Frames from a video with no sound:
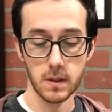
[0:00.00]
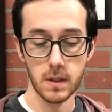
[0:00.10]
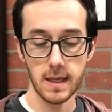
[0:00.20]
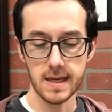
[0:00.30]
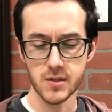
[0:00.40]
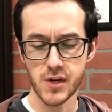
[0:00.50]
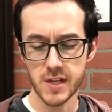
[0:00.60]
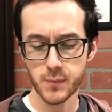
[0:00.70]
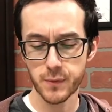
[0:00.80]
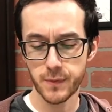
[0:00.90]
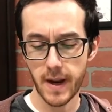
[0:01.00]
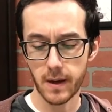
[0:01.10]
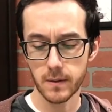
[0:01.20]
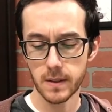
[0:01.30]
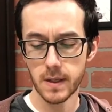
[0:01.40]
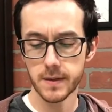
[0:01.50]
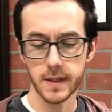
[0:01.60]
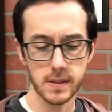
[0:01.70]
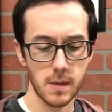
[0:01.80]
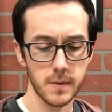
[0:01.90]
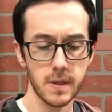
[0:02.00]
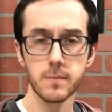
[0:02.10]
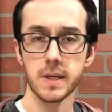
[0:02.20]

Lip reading: As Jasper fired, the automaton made a